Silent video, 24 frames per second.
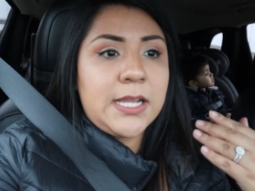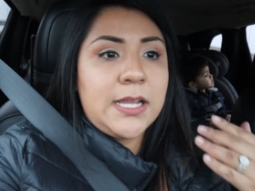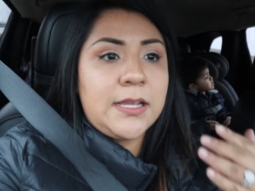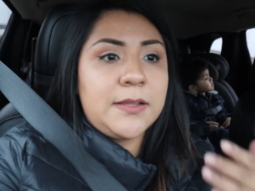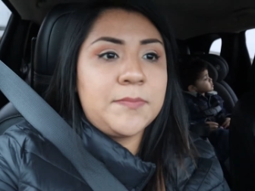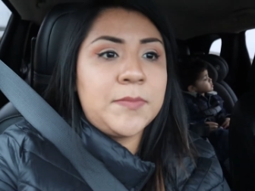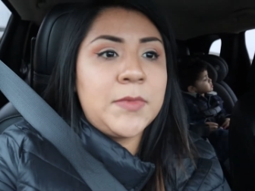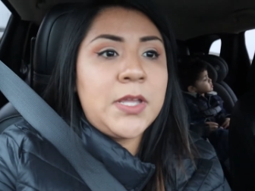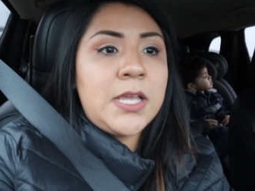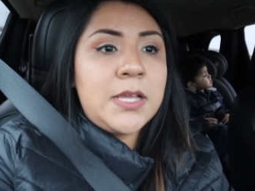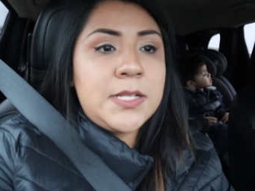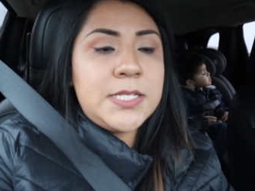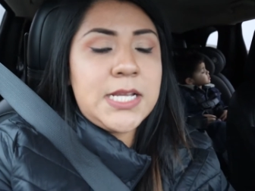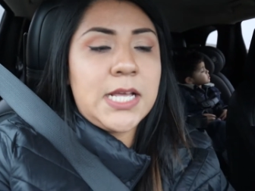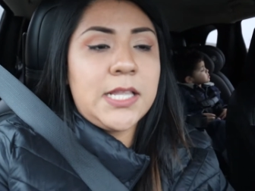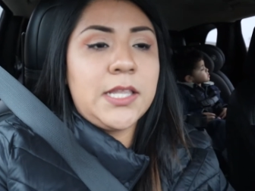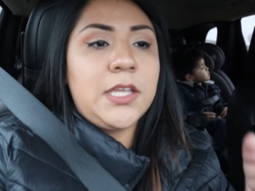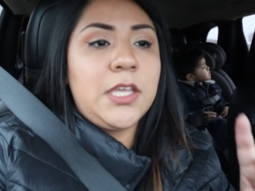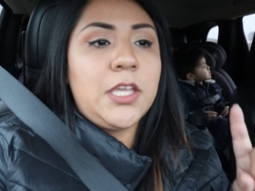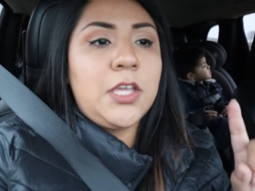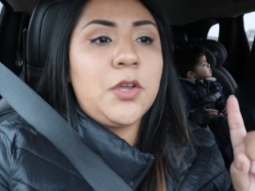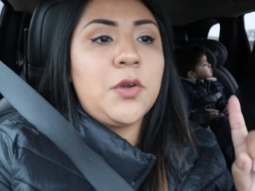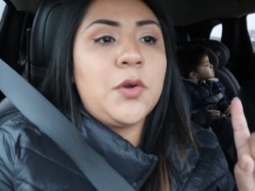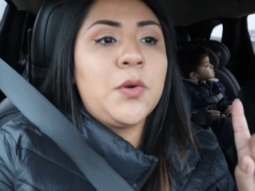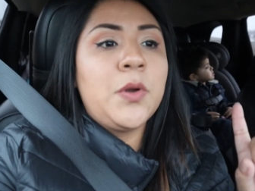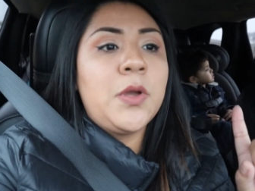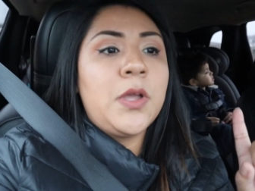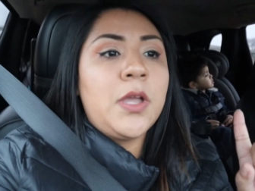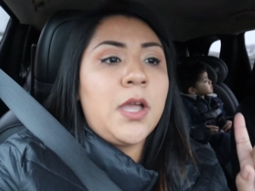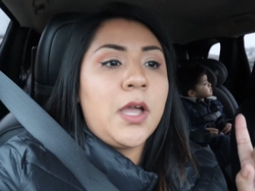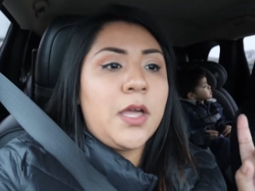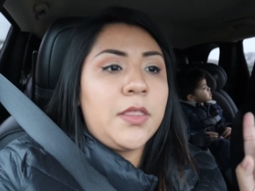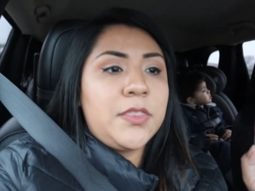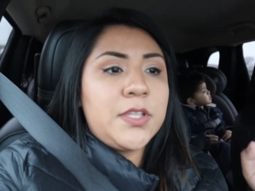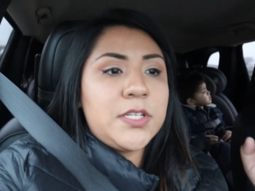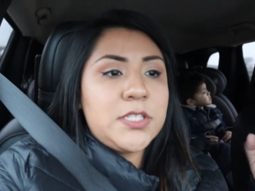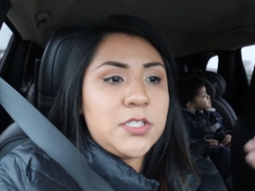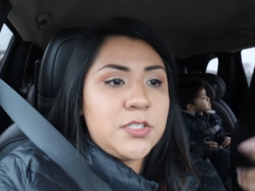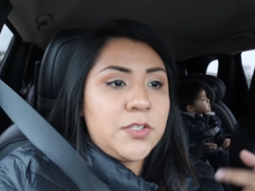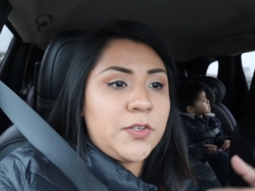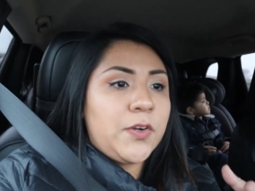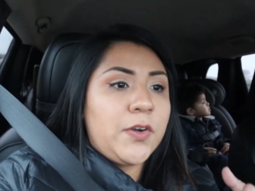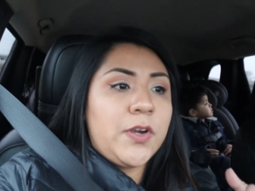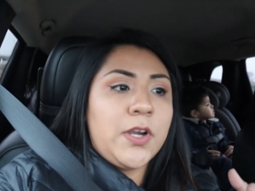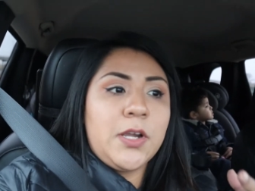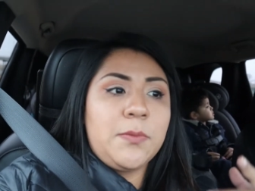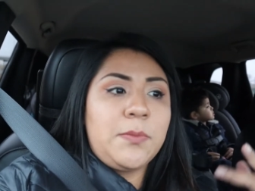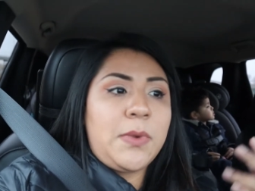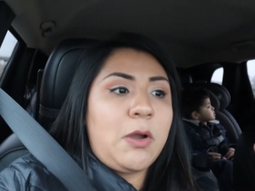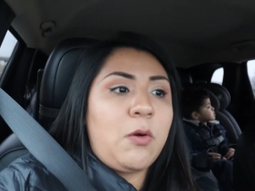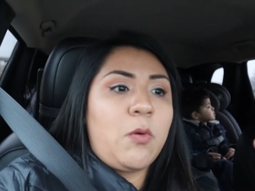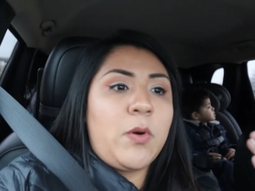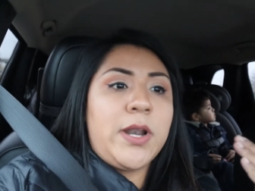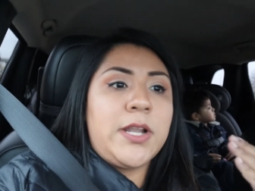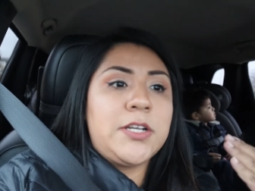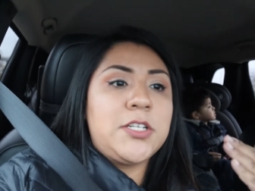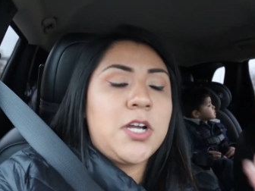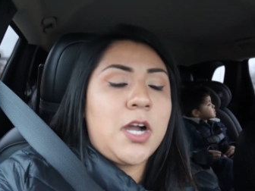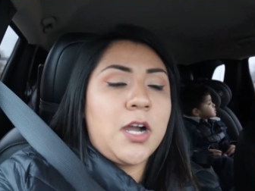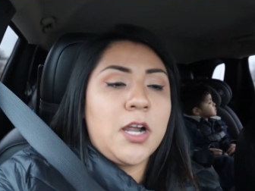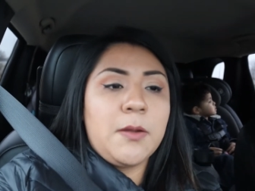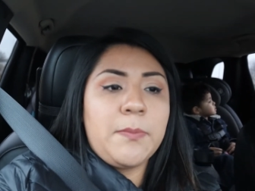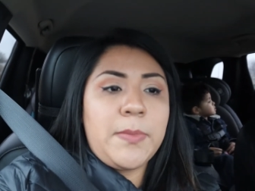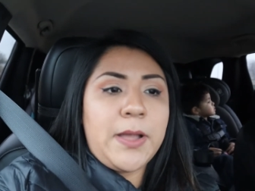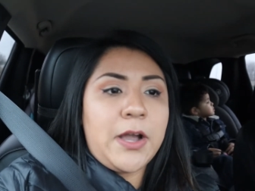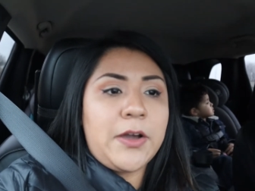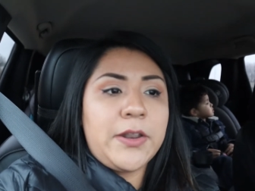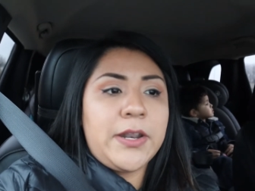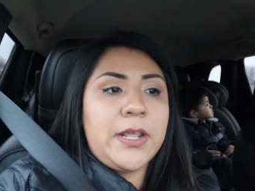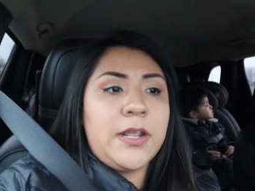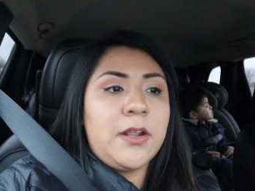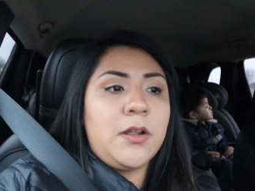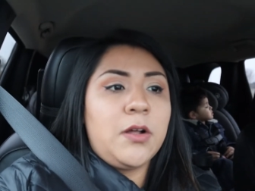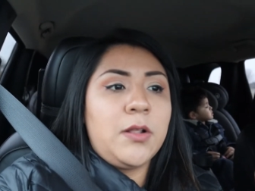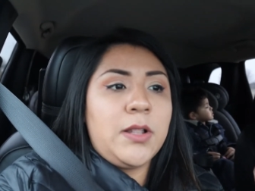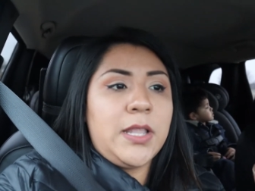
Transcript: like I'm telling you the serum I want to talk about it